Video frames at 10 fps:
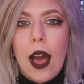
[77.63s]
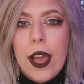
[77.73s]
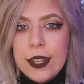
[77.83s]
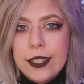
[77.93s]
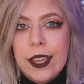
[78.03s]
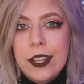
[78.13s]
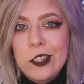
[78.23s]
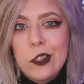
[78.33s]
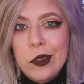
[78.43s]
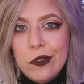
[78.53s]
I decided
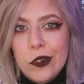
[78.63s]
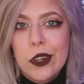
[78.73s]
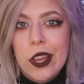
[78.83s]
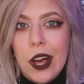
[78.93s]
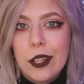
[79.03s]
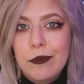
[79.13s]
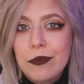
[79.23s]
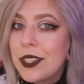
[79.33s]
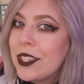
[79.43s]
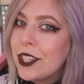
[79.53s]
to do it for y'all.
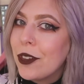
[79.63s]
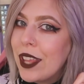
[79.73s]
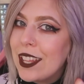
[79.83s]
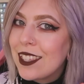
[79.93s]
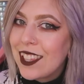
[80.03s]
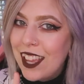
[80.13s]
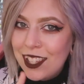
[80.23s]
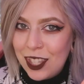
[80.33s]
So let's get